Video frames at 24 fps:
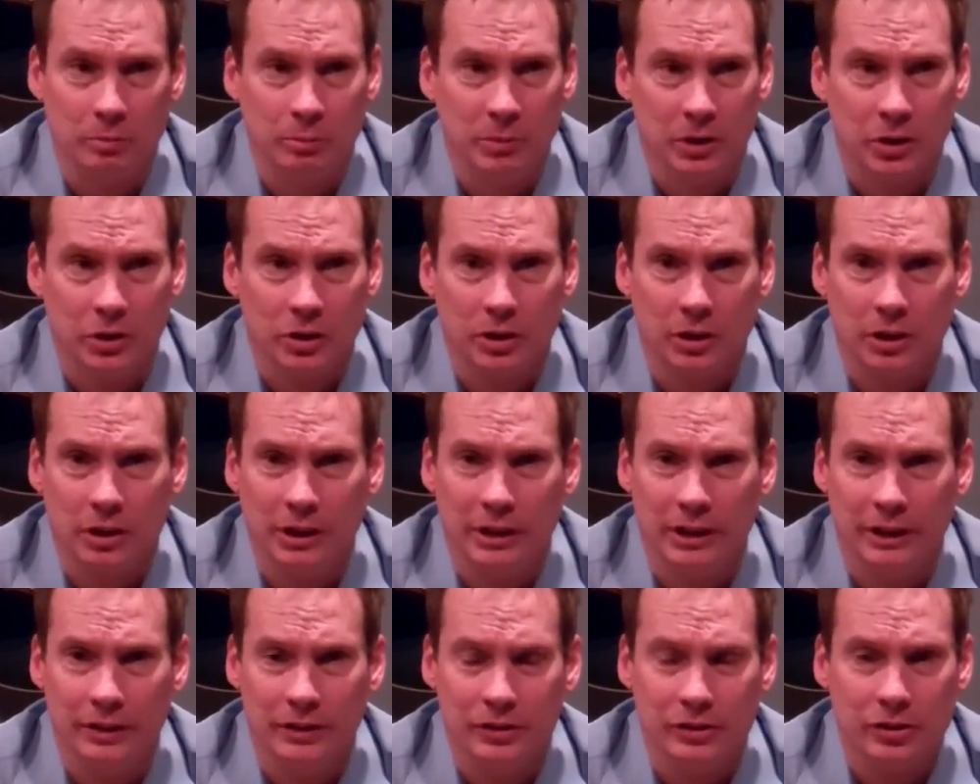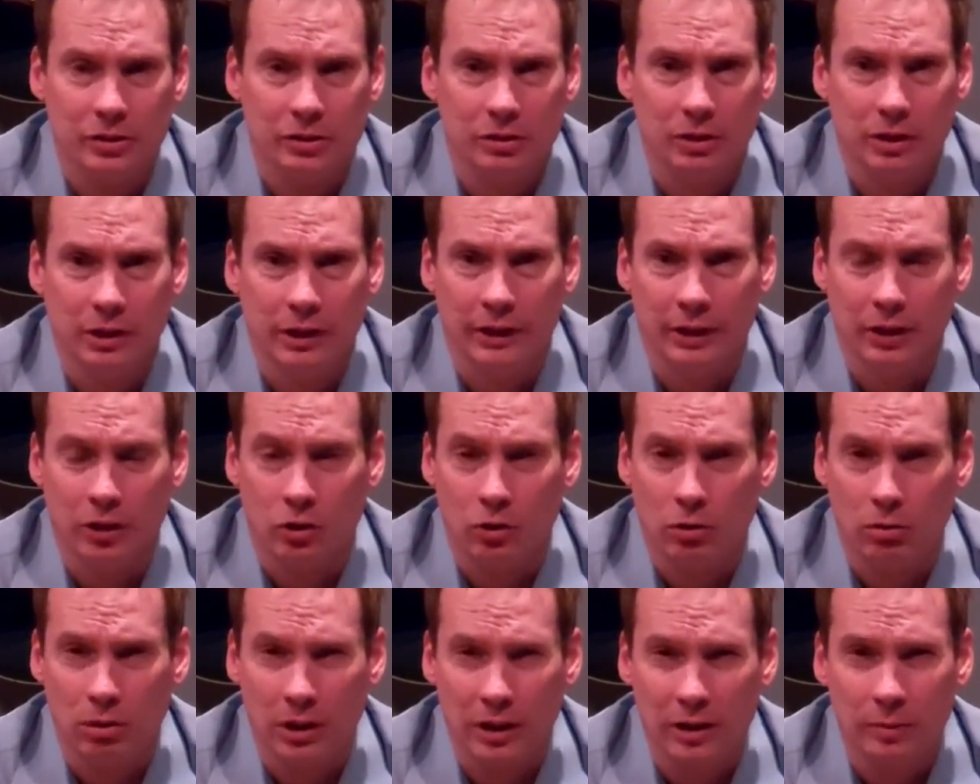Miller is an
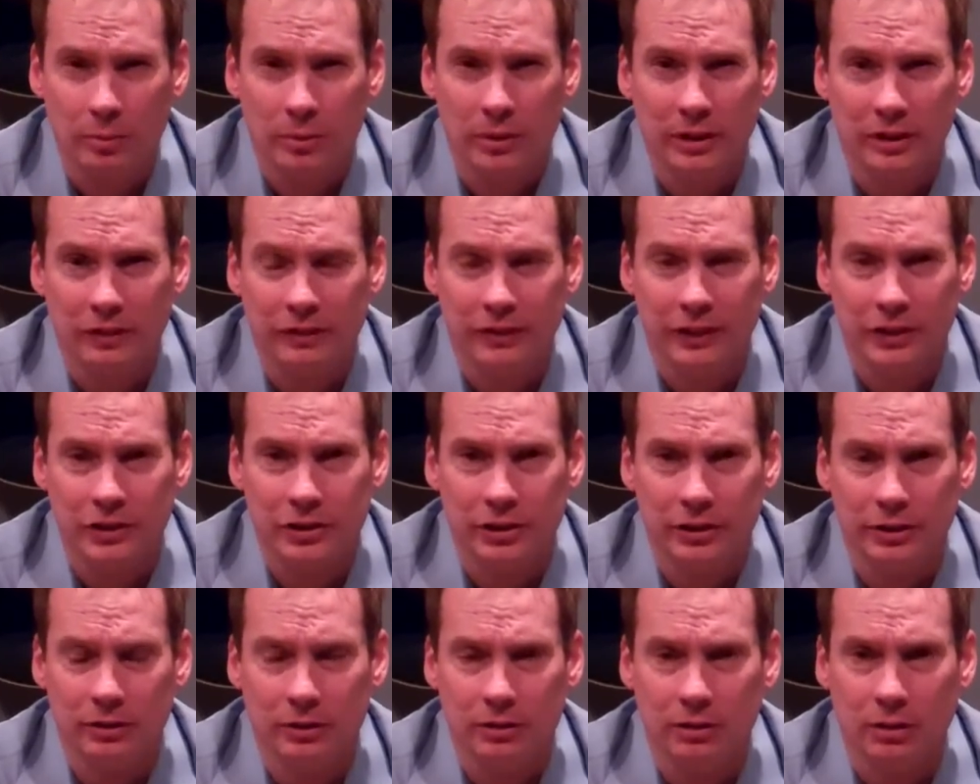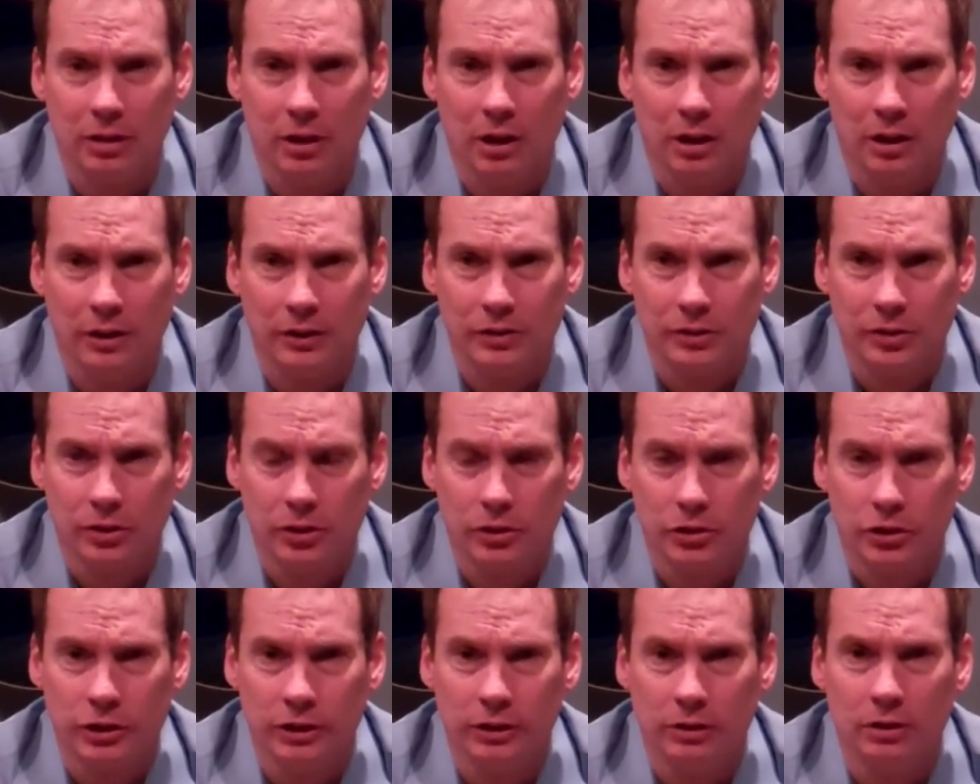incredibly efficient
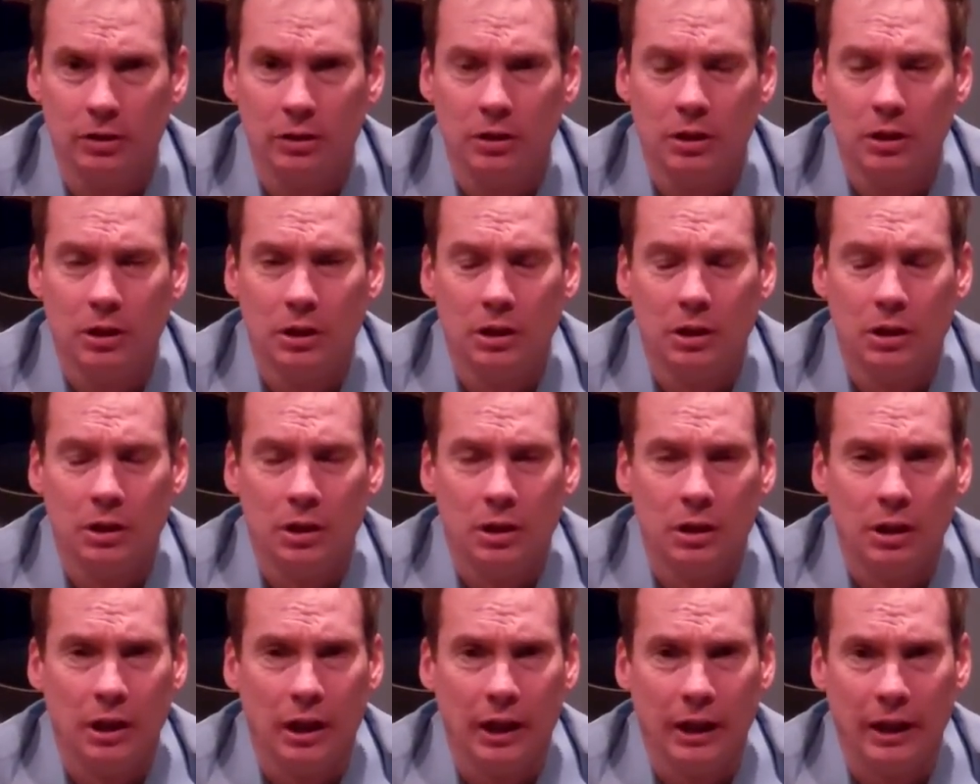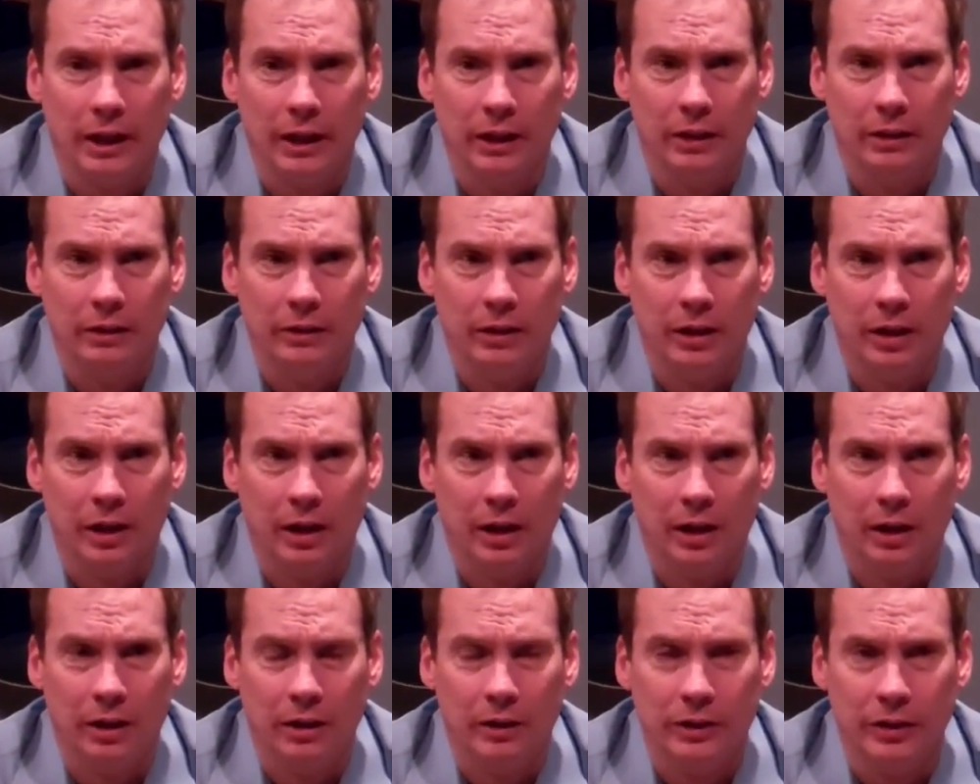surgeon, and
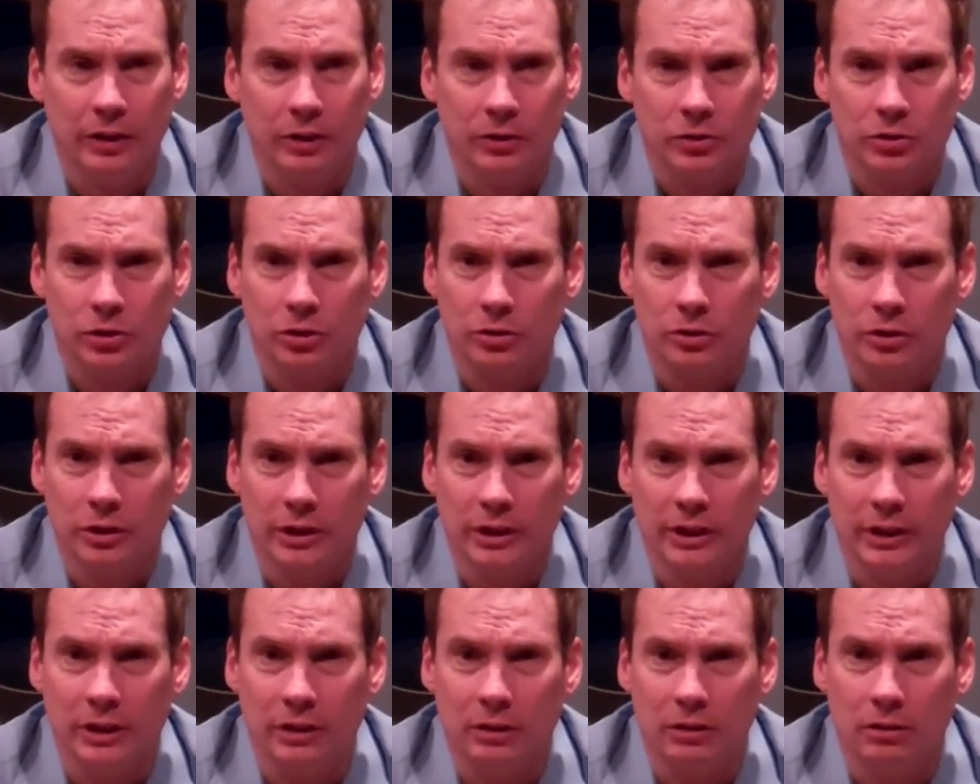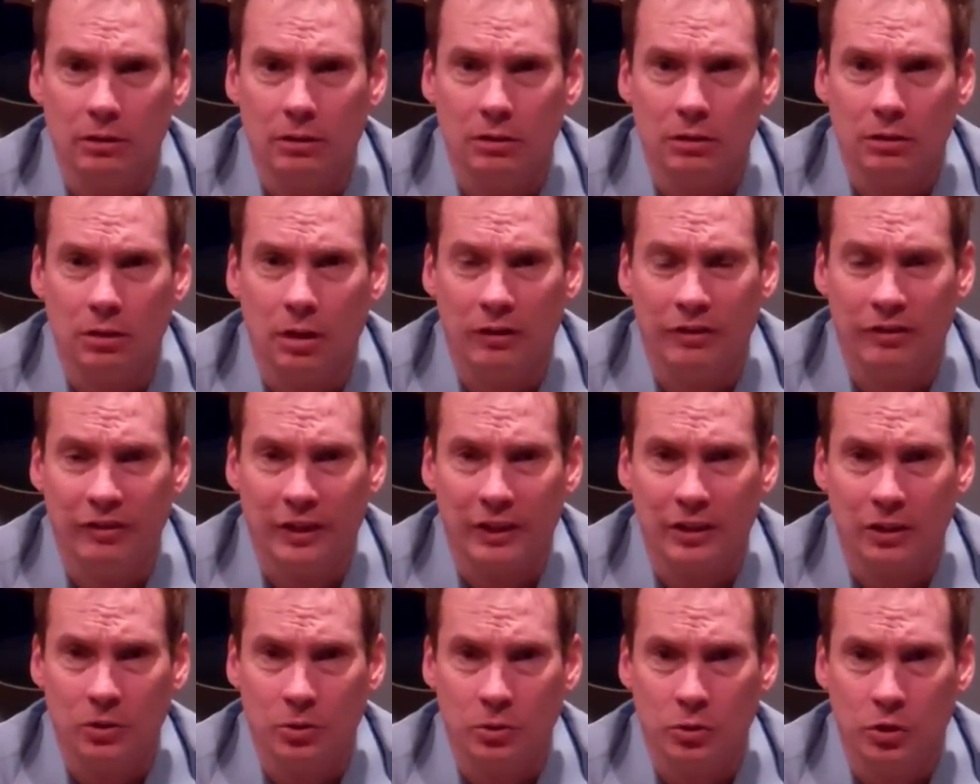certainly a
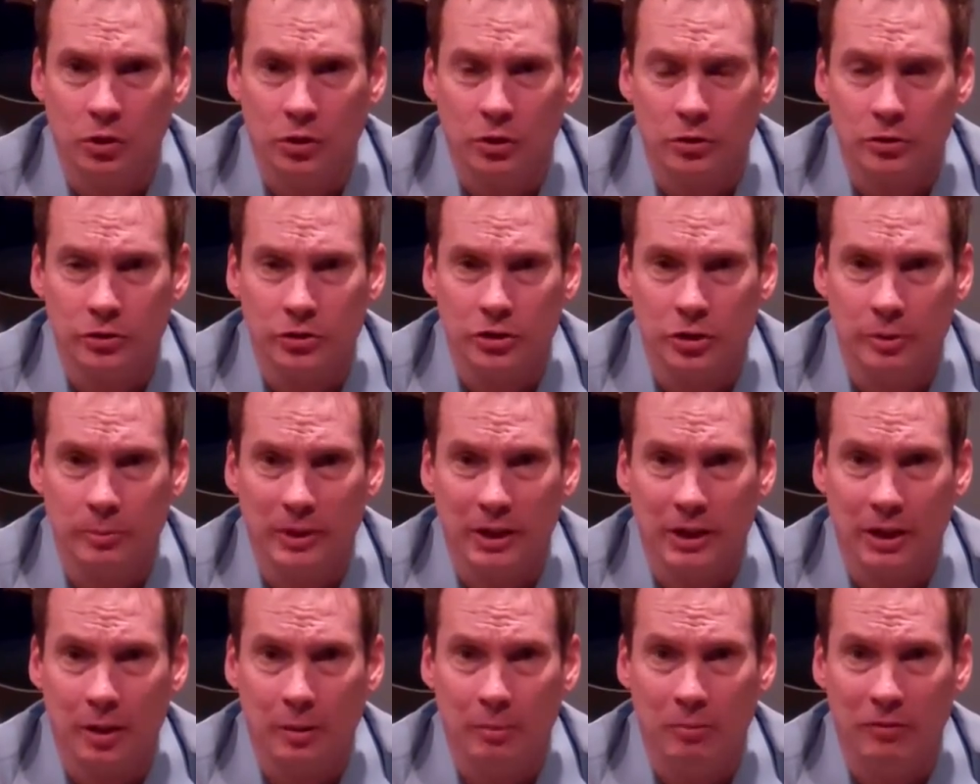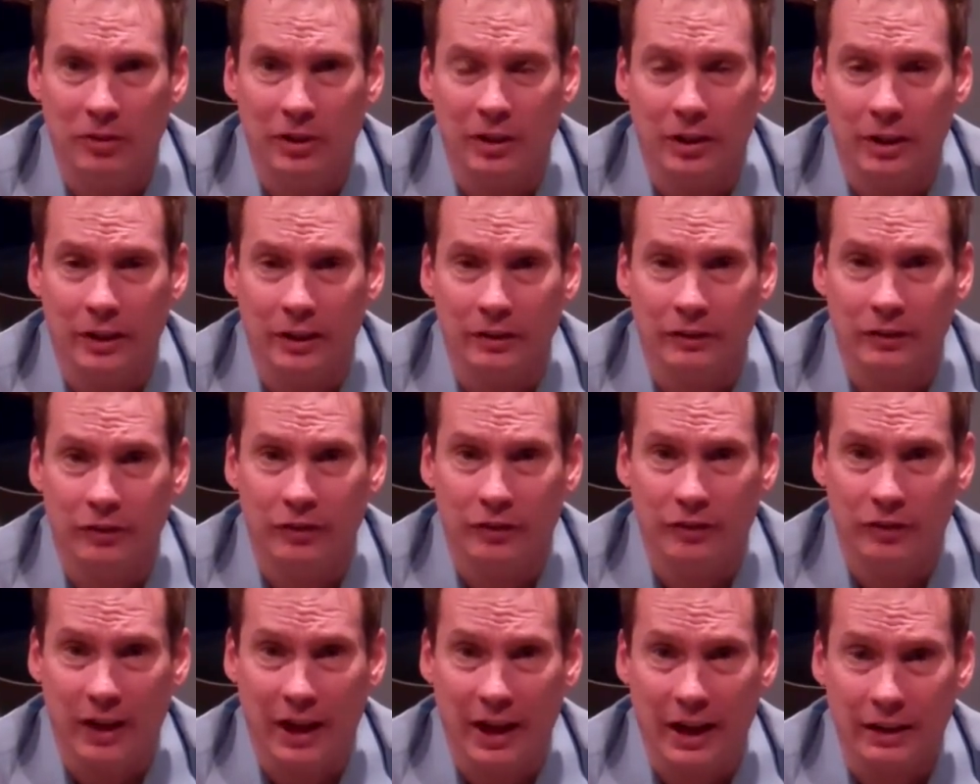fellow learns to become very
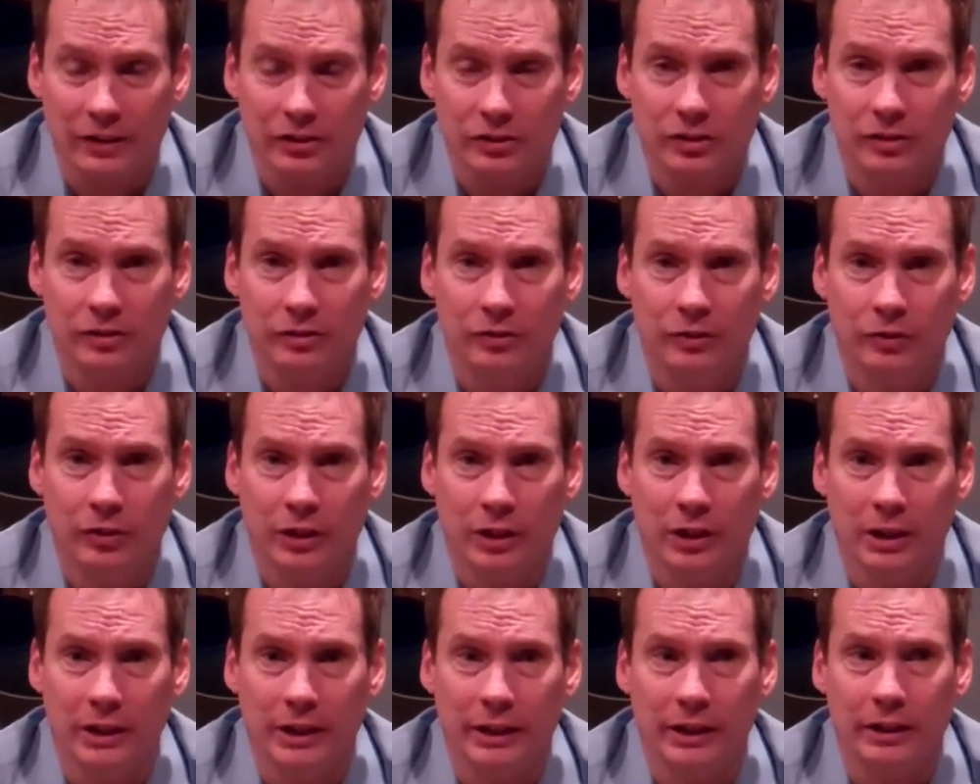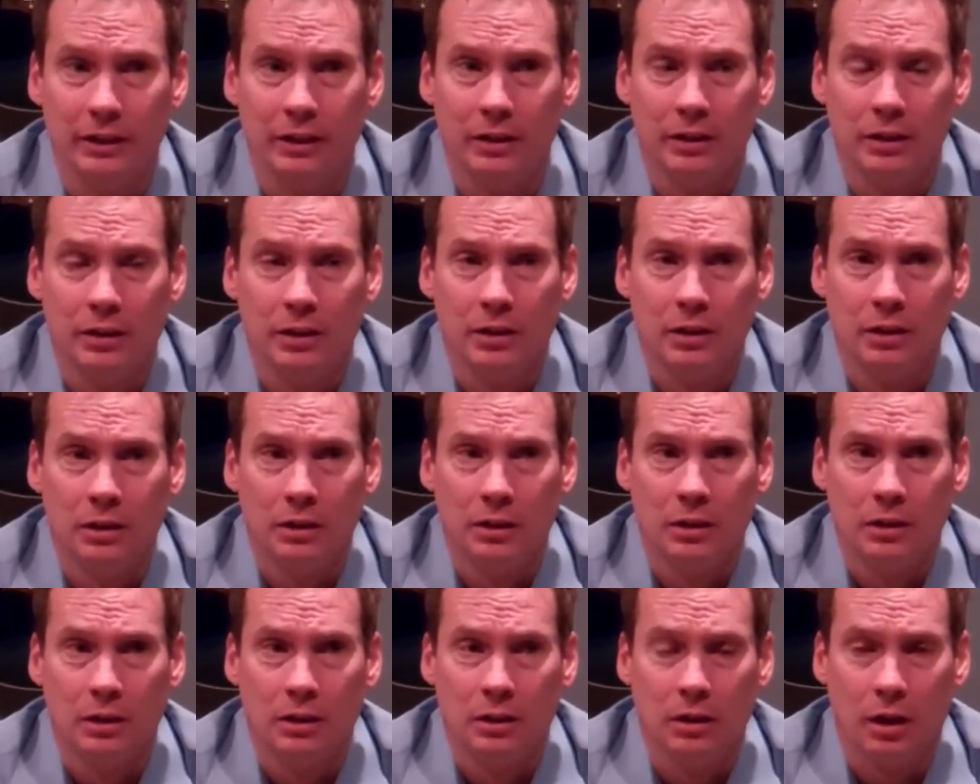fast, very
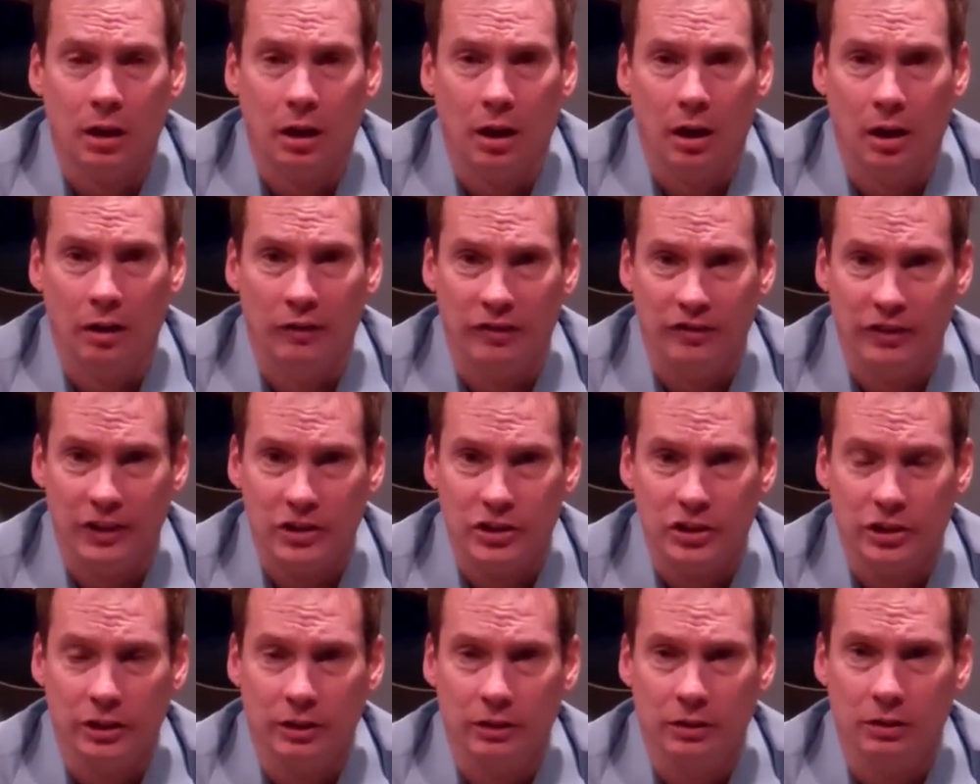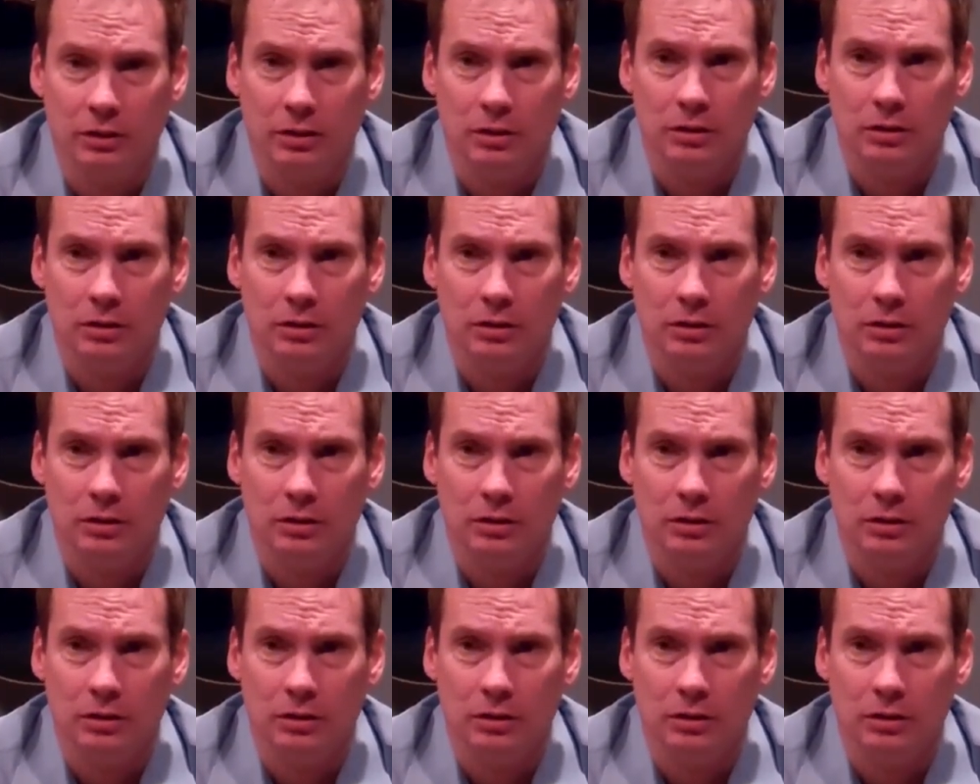efficient,